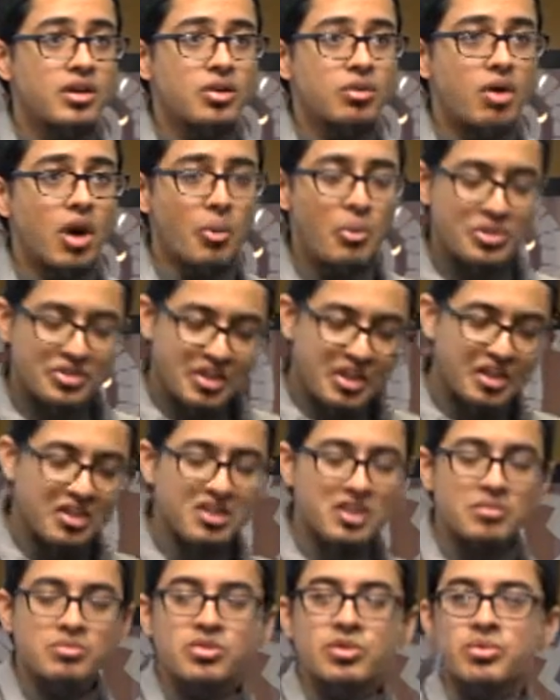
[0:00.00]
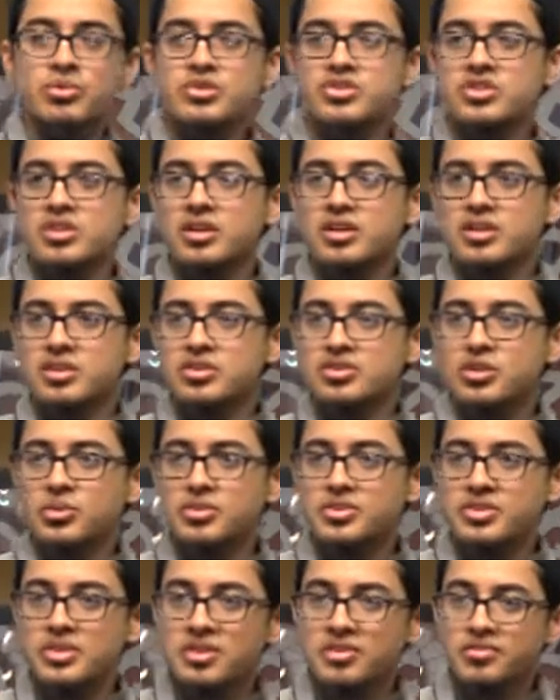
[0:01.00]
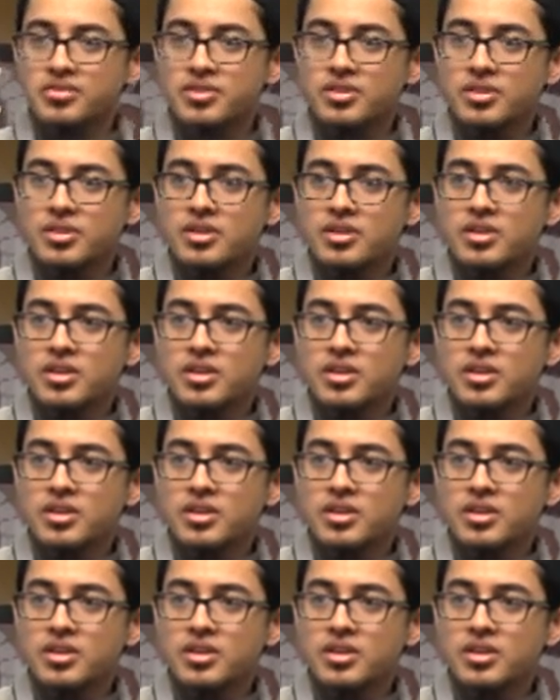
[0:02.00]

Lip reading: Why are we taking them towards shar, towards evil?